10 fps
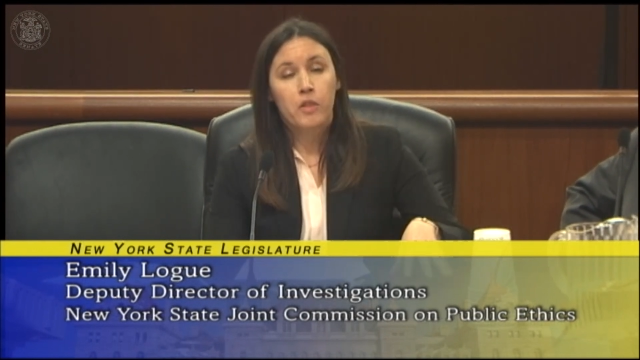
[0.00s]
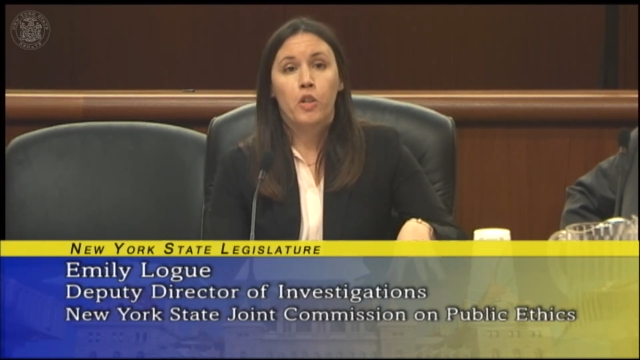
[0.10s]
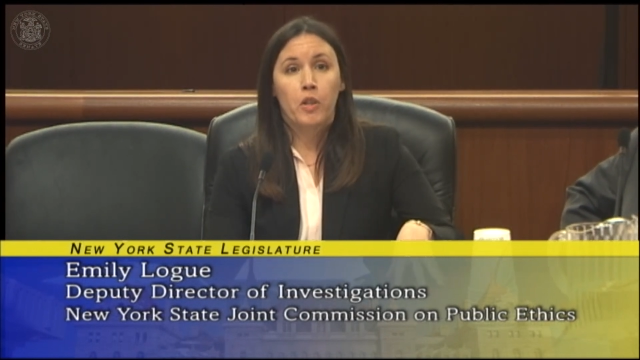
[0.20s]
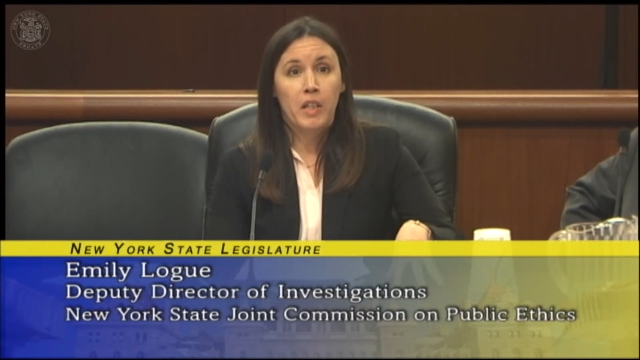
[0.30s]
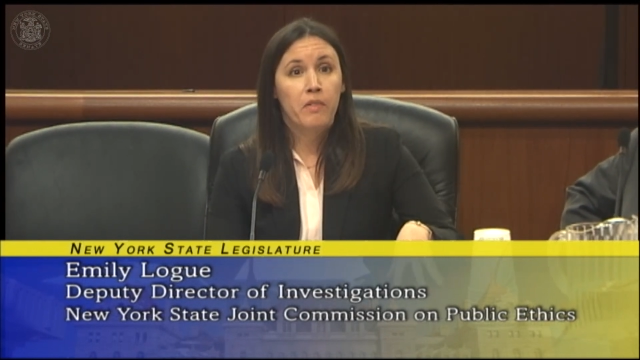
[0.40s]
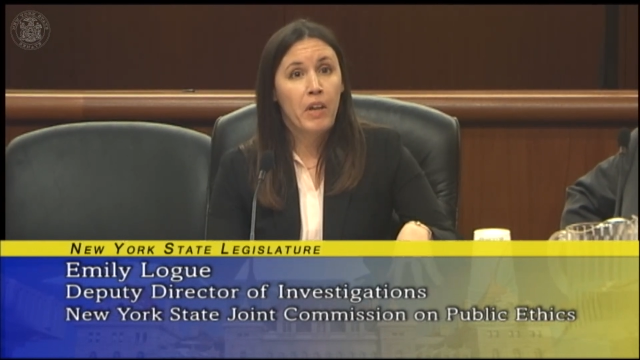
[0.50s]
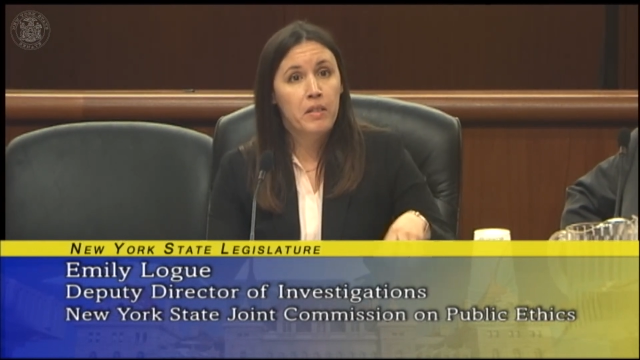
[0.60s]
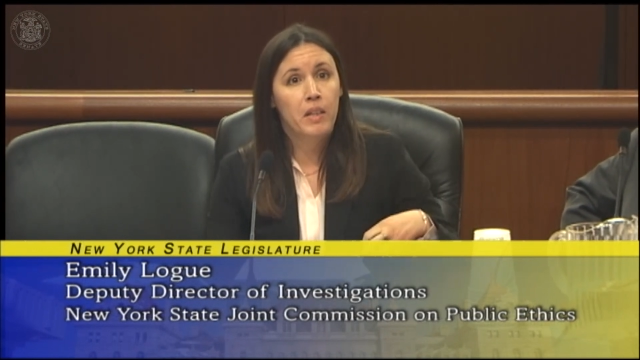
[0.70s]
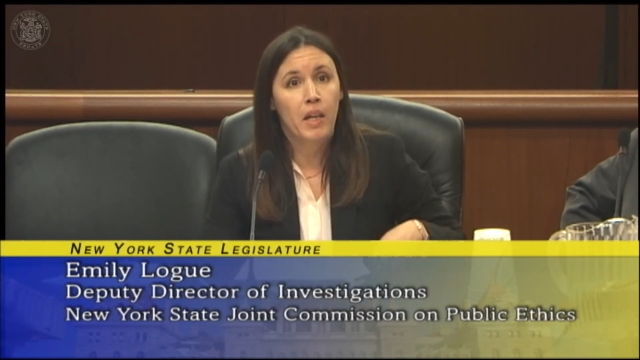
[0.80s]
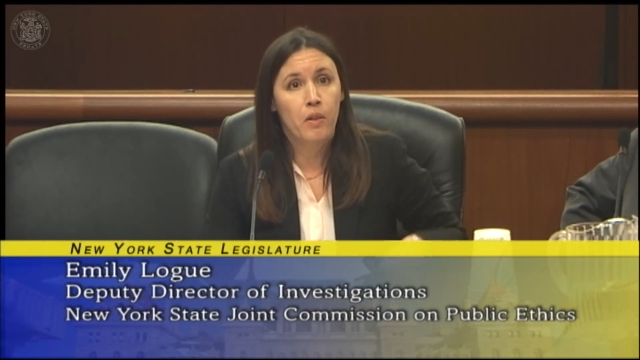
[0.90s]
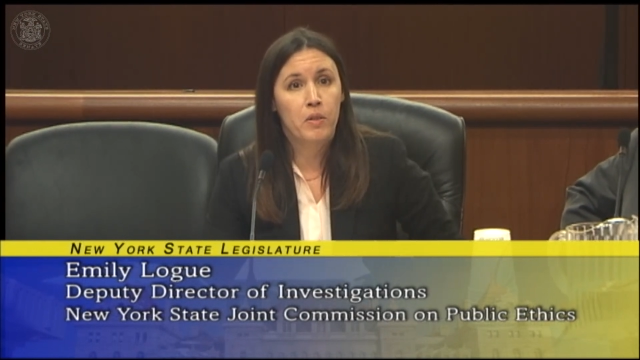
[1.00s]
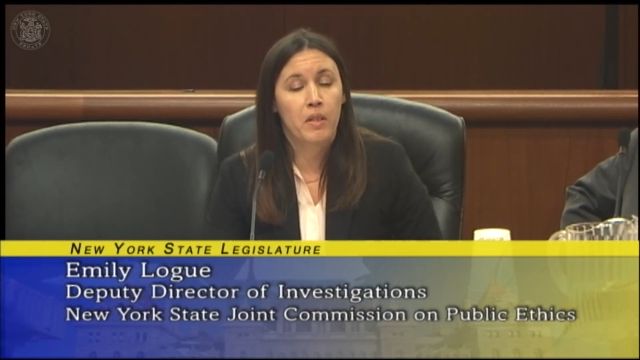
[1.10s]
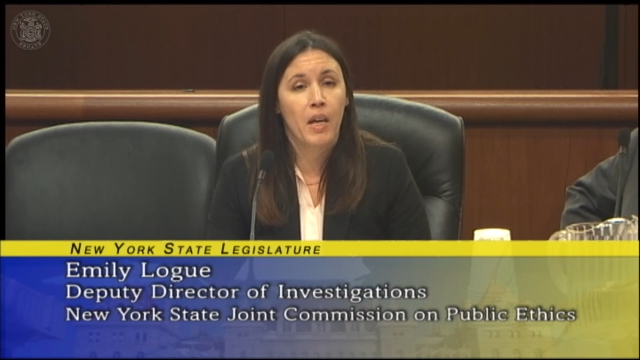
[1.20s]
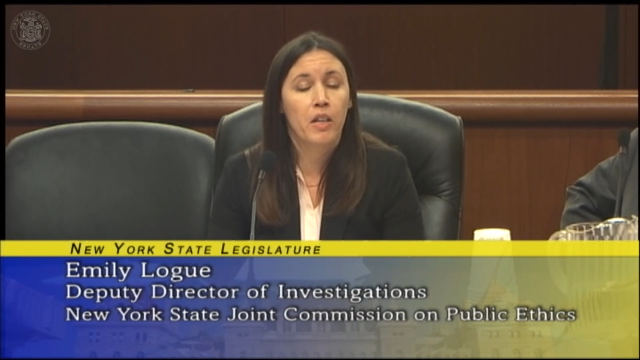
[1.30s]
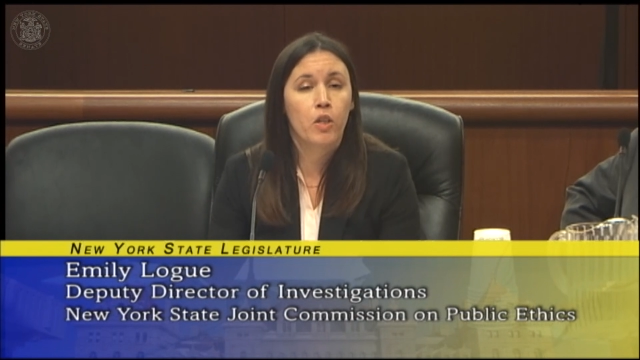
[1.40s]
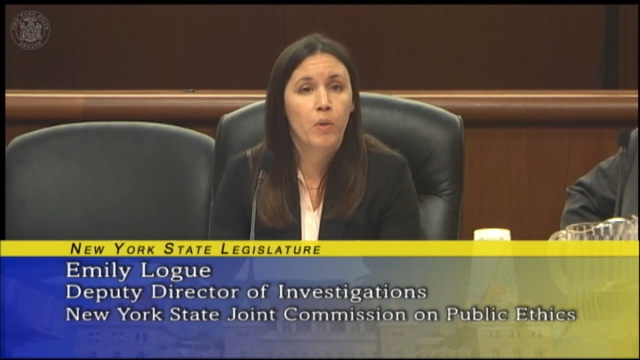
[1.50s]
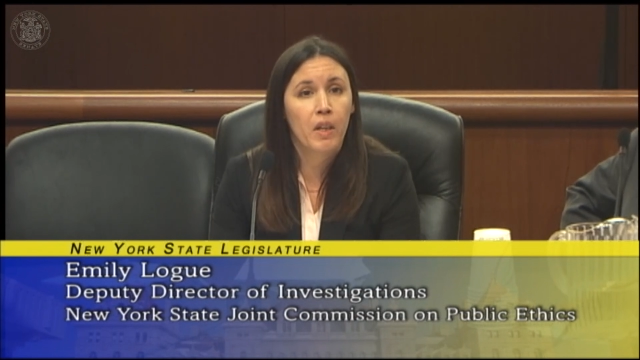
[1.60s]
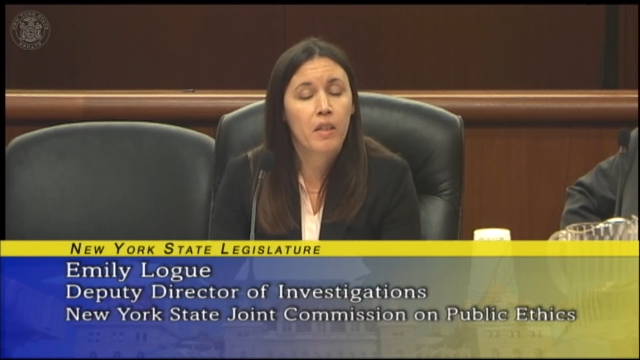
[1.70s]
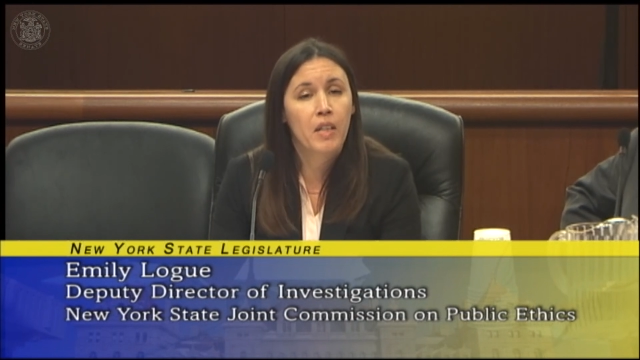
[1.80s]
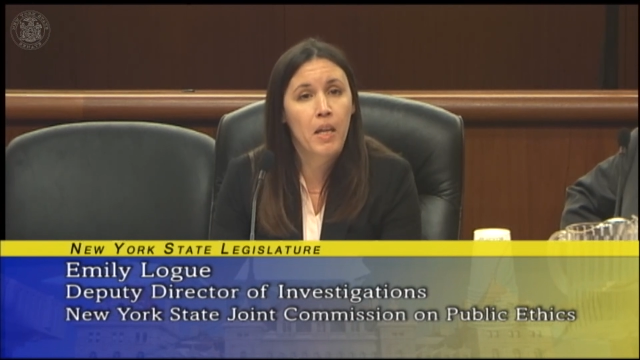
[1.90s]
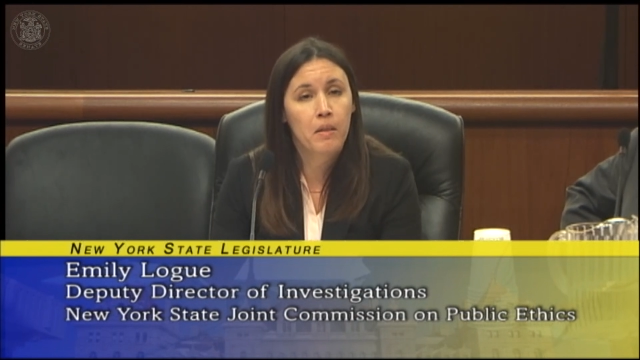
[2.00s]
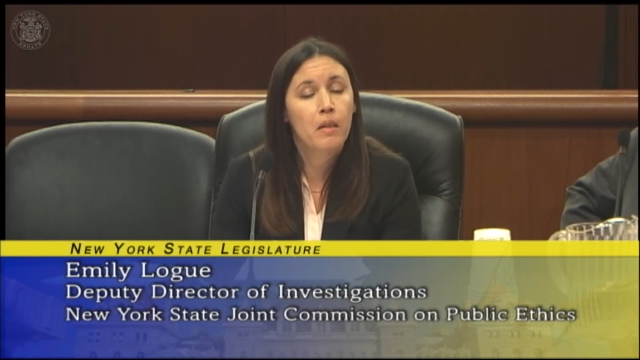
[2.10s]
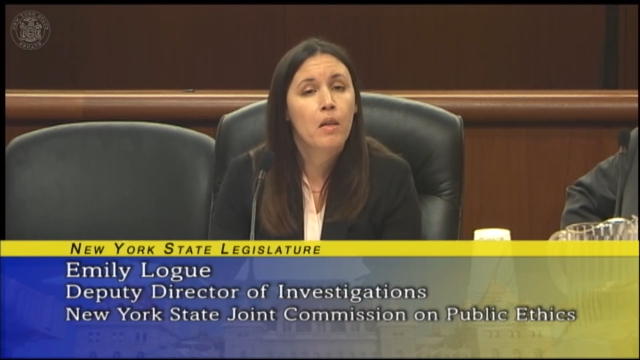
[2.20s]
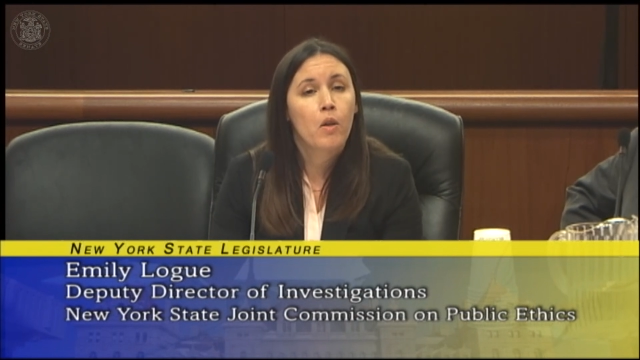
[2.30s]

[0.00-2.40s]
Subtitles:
attorney investigators in that unit, and then